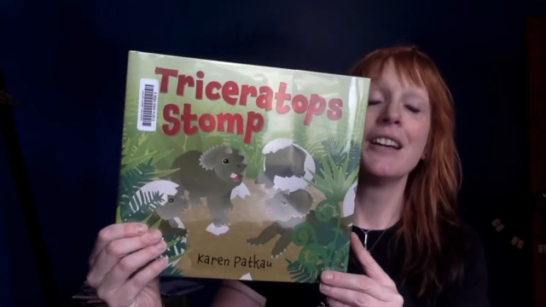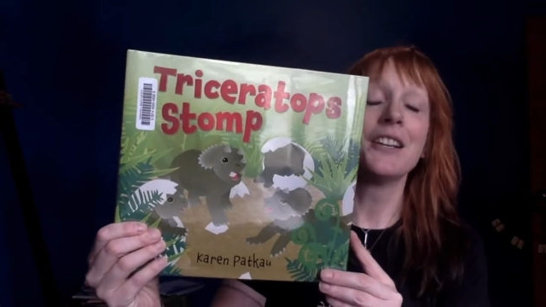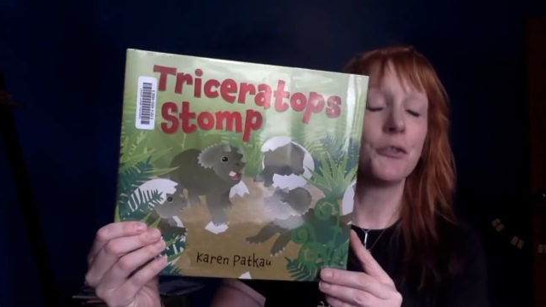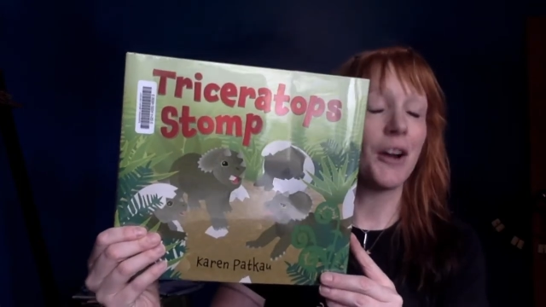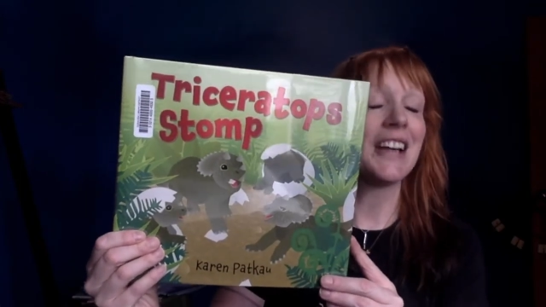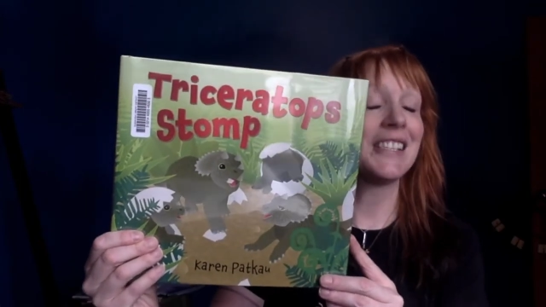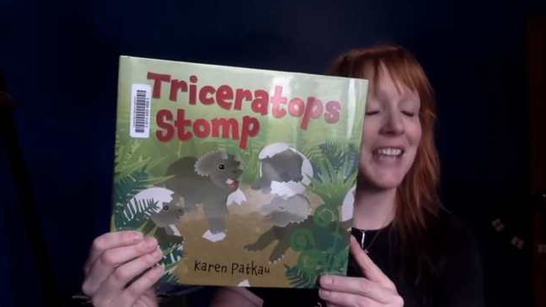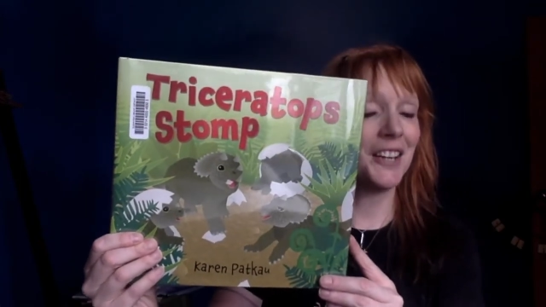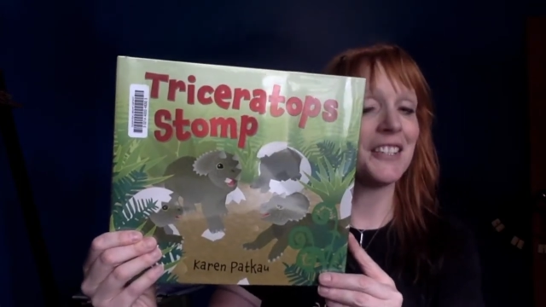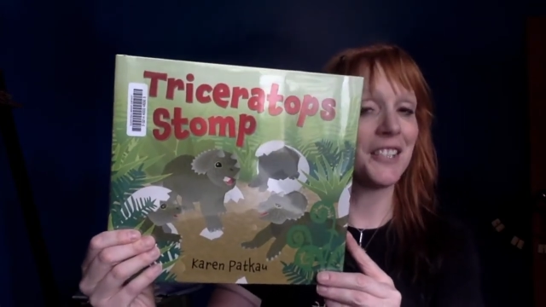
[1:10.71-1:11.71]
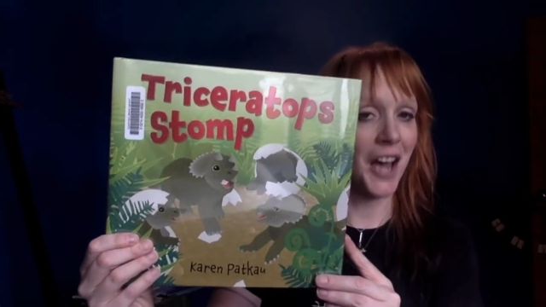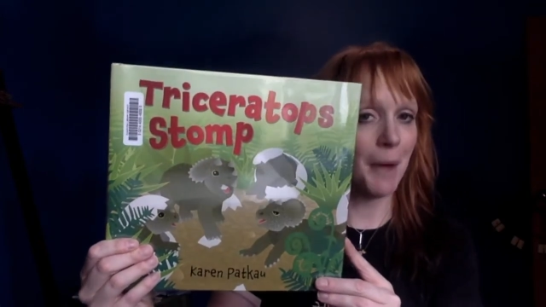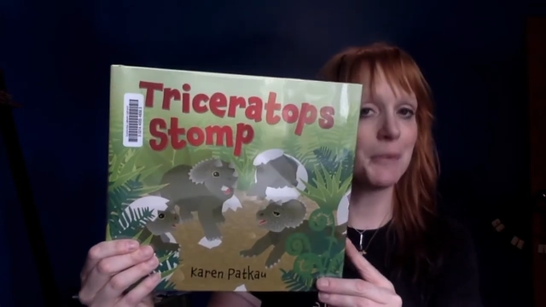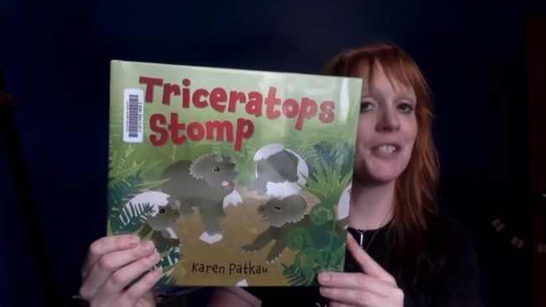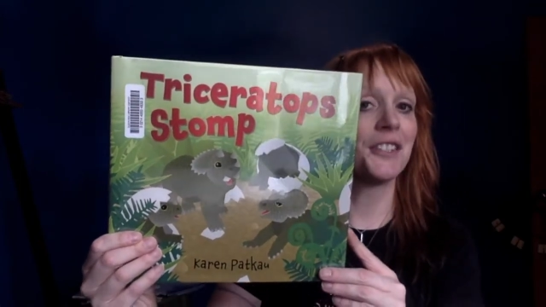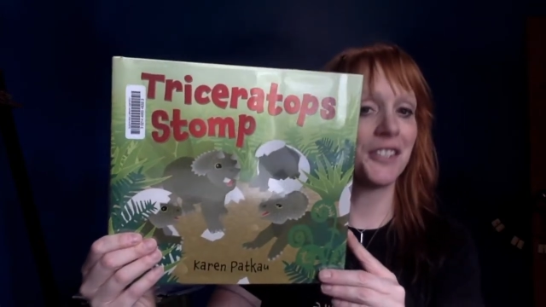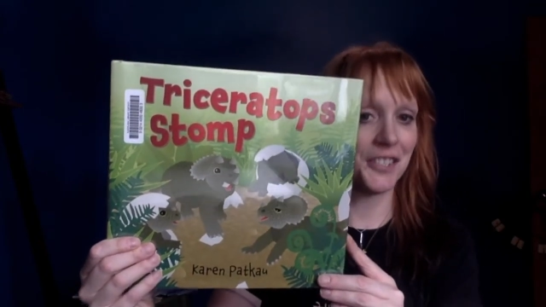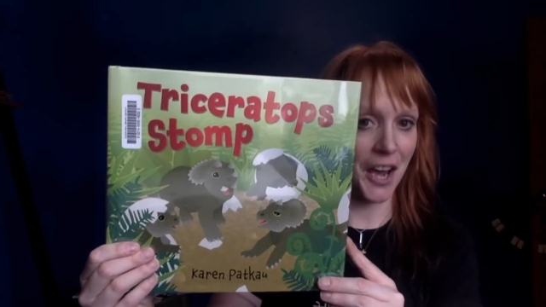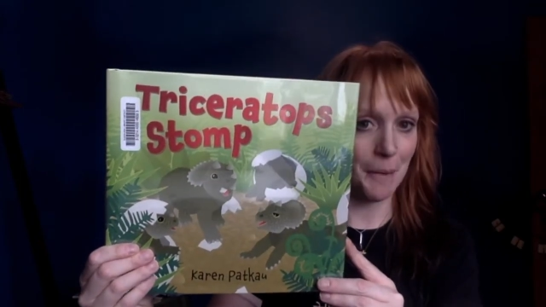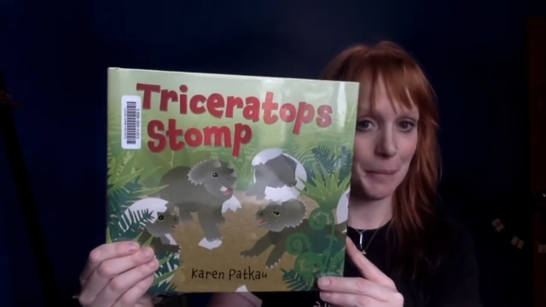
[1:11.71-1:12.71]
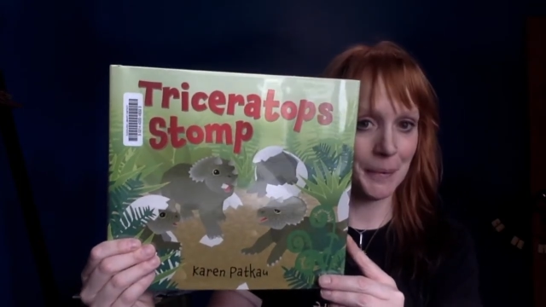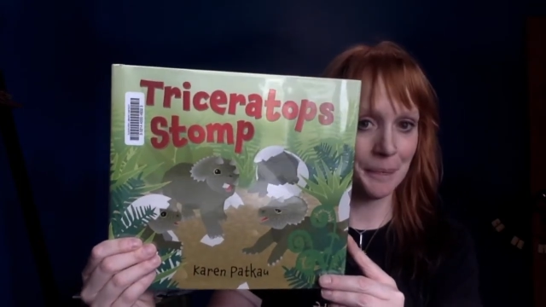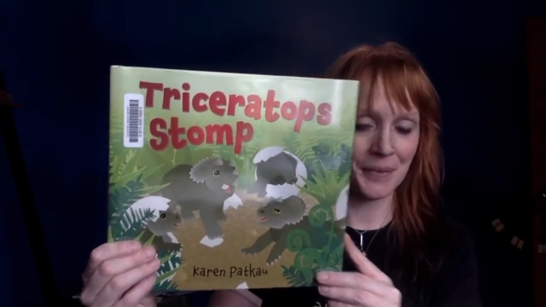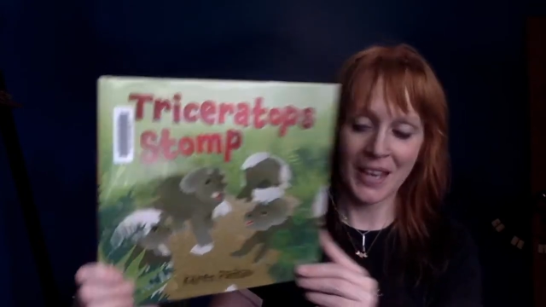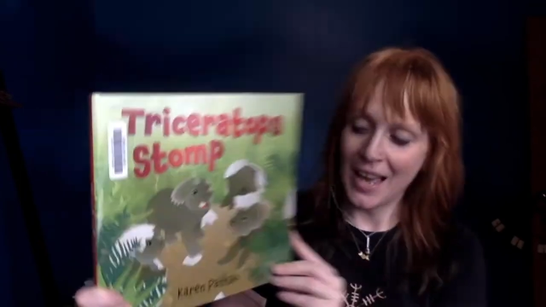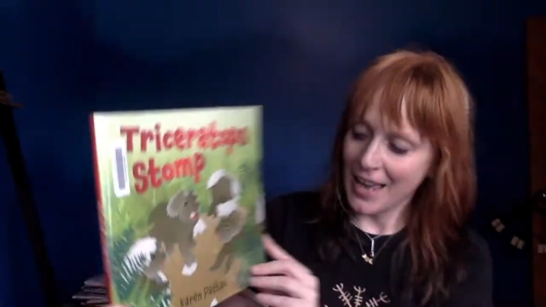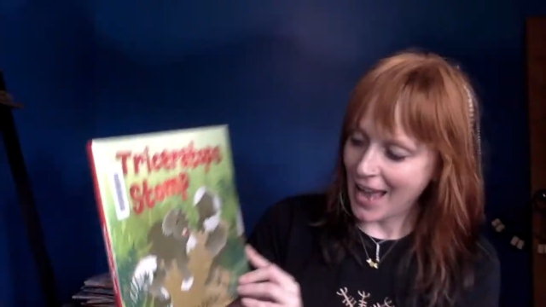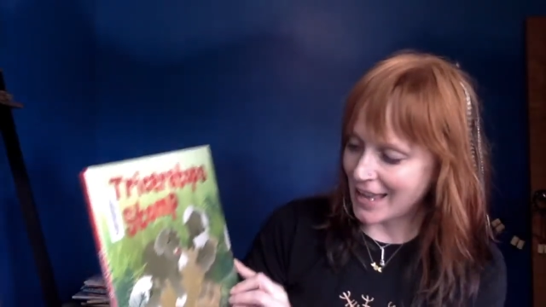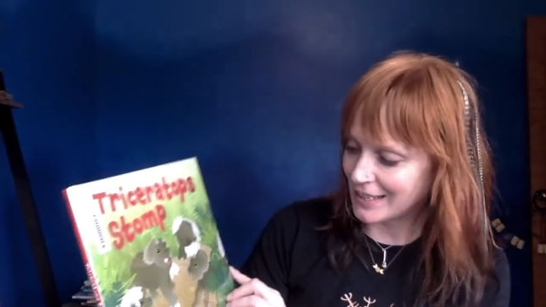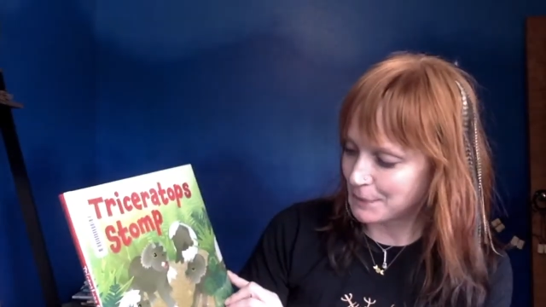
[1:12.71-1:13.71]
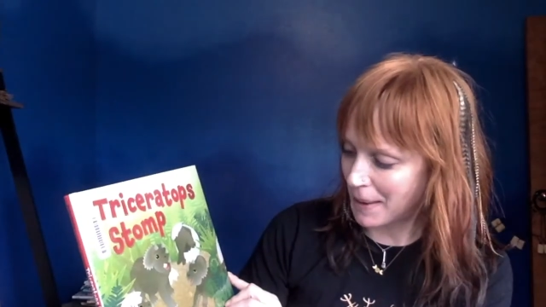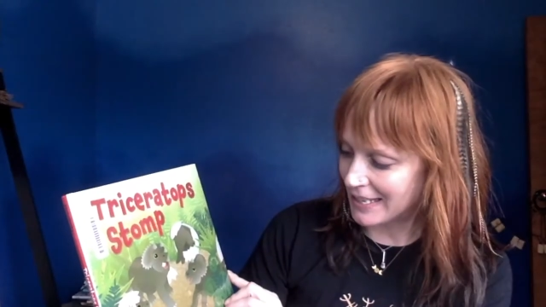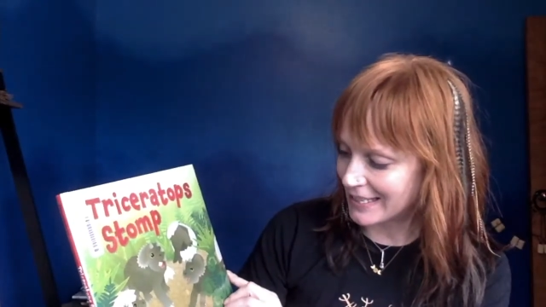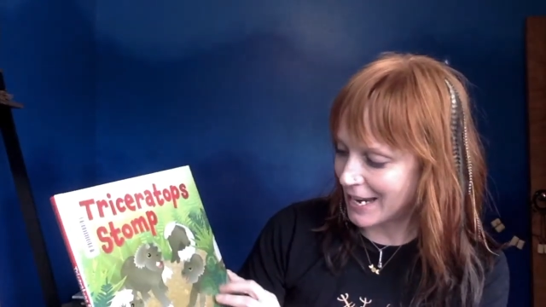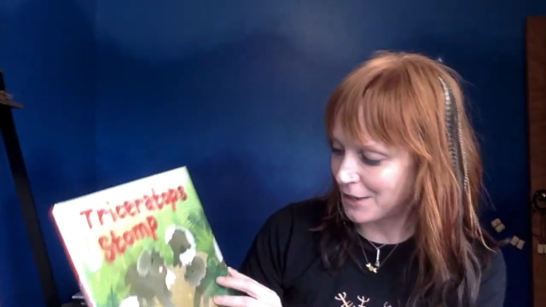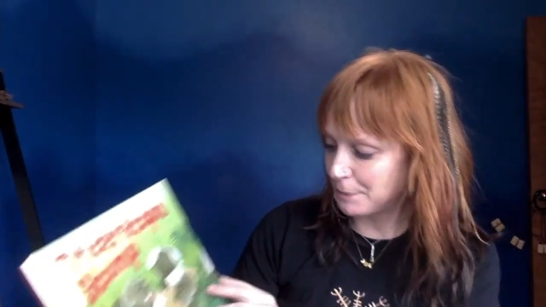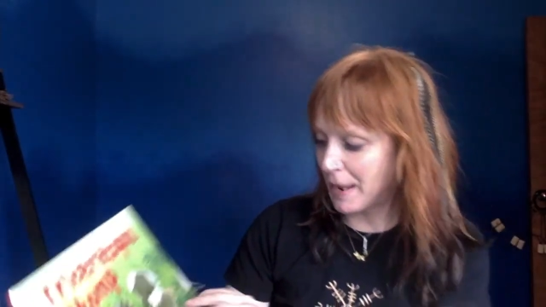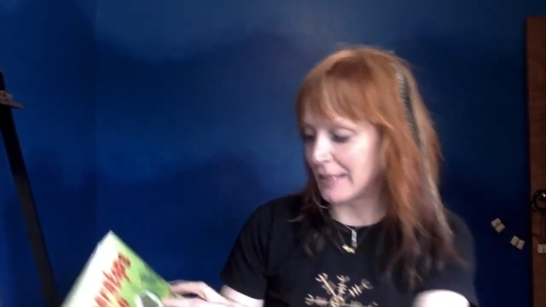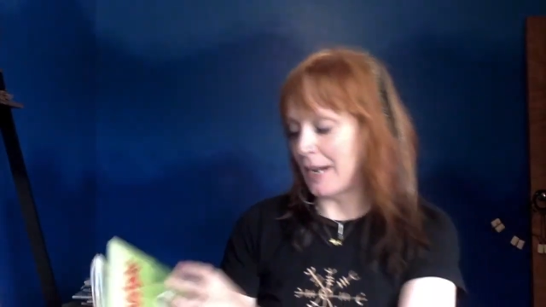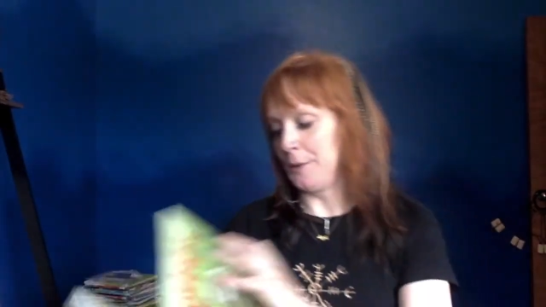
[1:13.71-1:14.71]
Triceratops Stomp*, And it's by Karen Patkau.